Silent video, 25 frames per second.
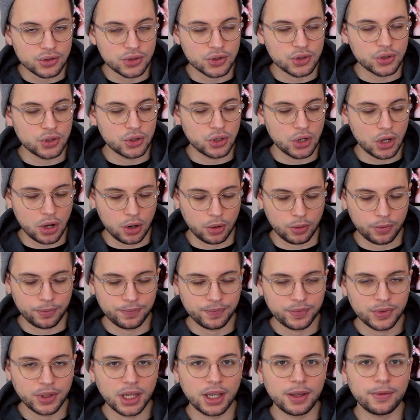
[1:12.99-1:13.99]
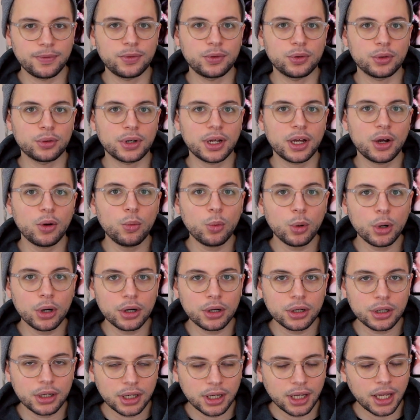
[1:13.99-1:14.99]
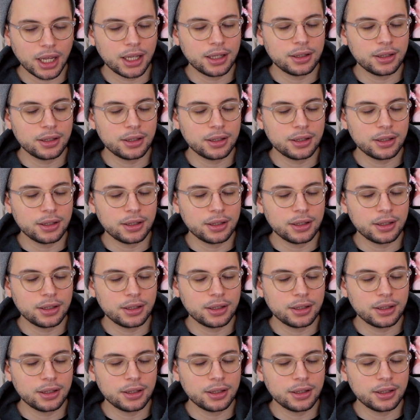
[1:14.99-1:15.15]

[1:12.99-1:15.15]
So if you're at work